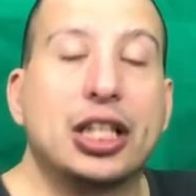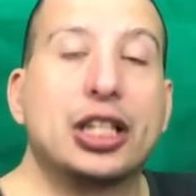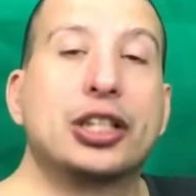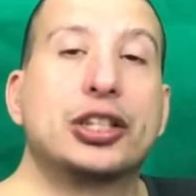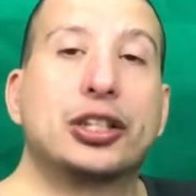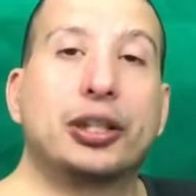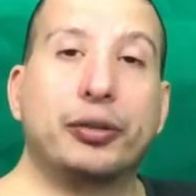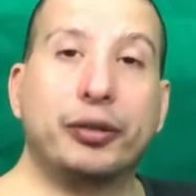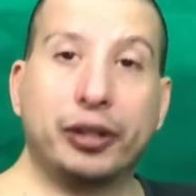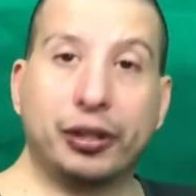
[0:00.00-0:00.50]

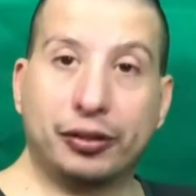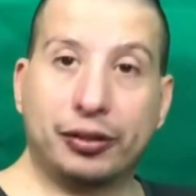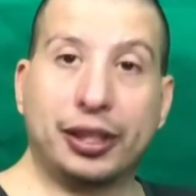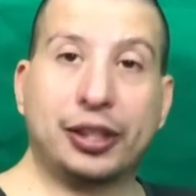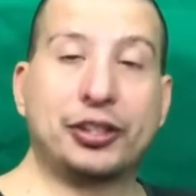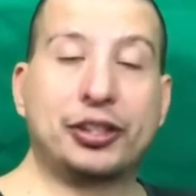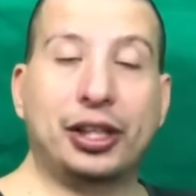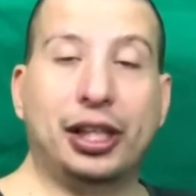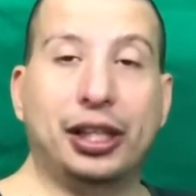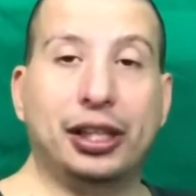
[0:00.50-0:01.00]
So the
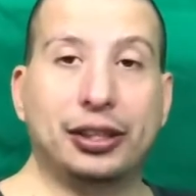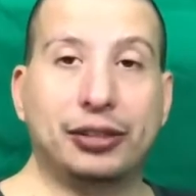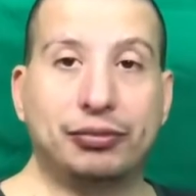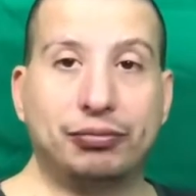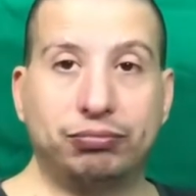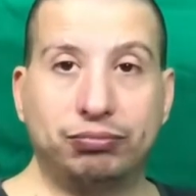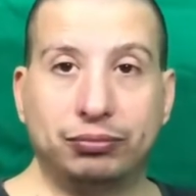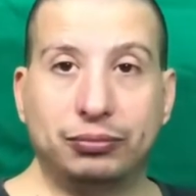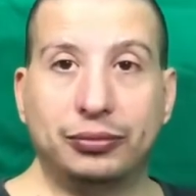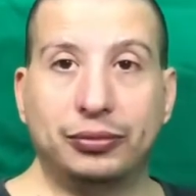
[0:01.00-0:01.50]
child,
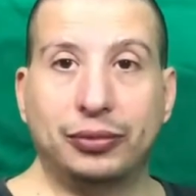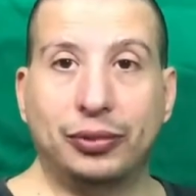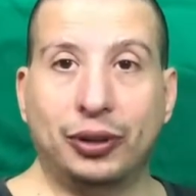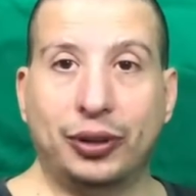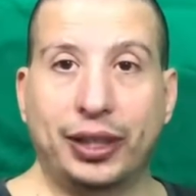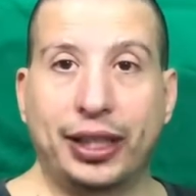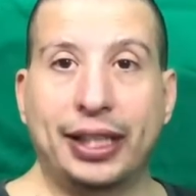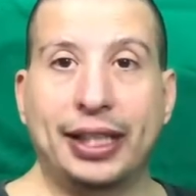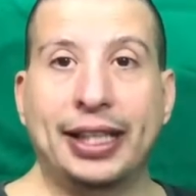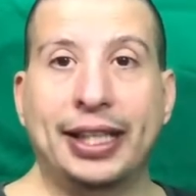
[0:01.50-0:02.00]

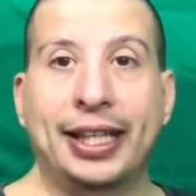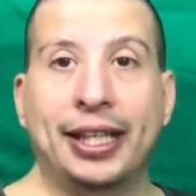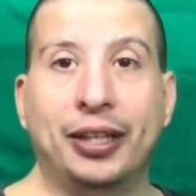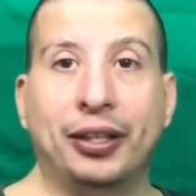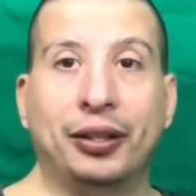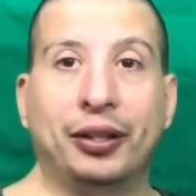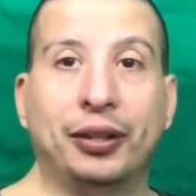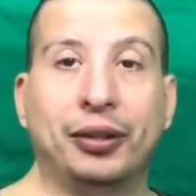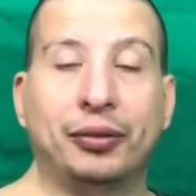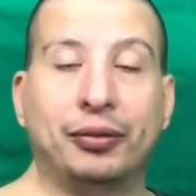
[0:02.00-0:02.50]

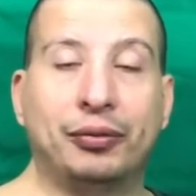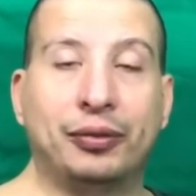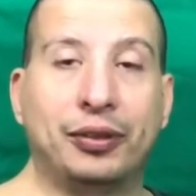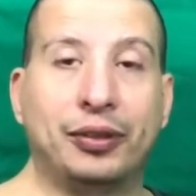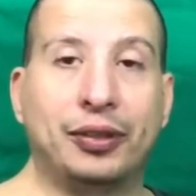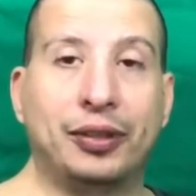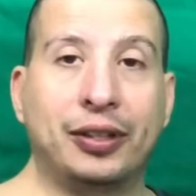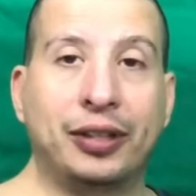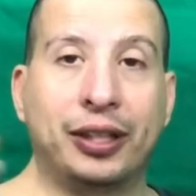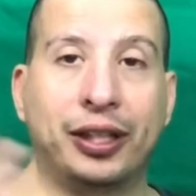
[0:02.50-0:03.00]
okay,
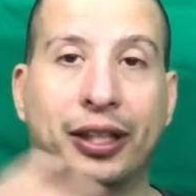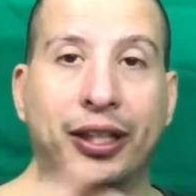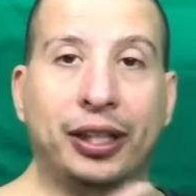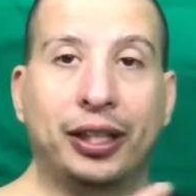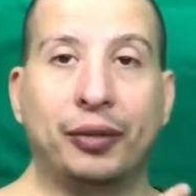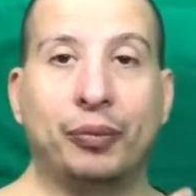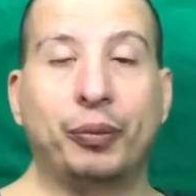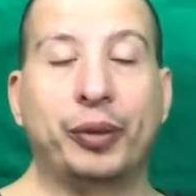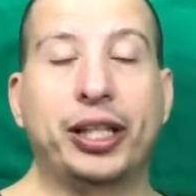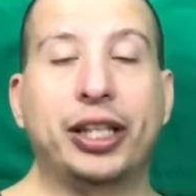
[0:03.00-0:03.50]

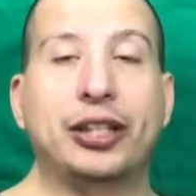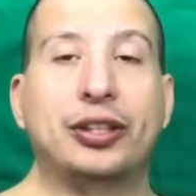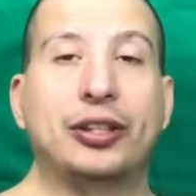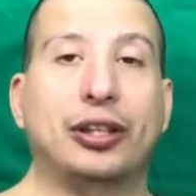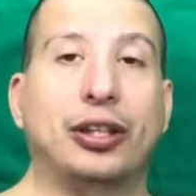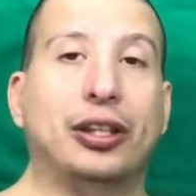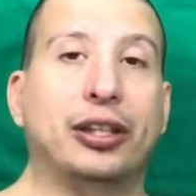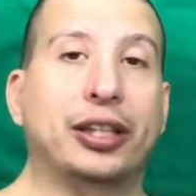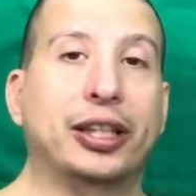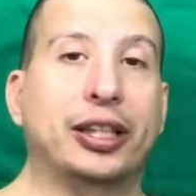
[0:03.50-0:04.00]
we
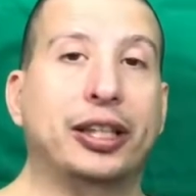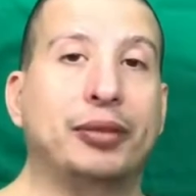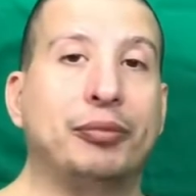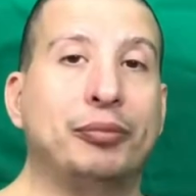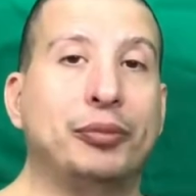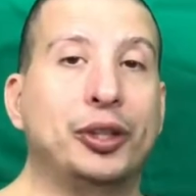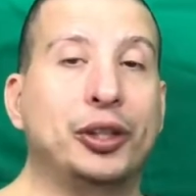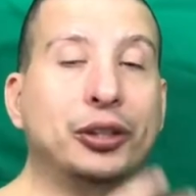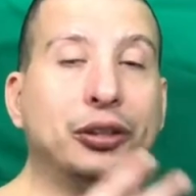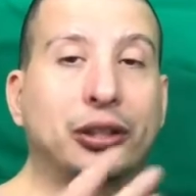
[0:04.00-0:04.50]
told him
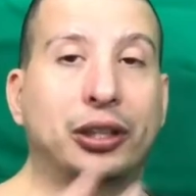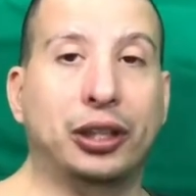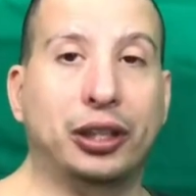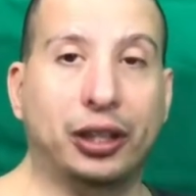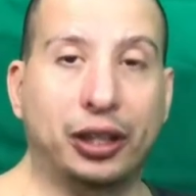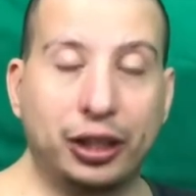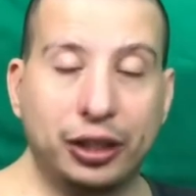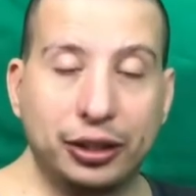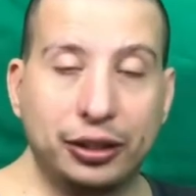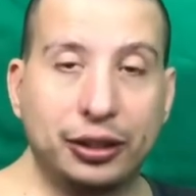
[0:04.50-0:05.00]
you're
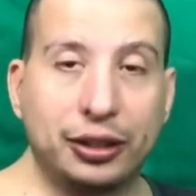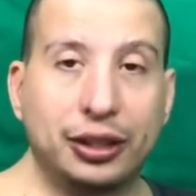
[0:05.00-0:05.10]
hurt,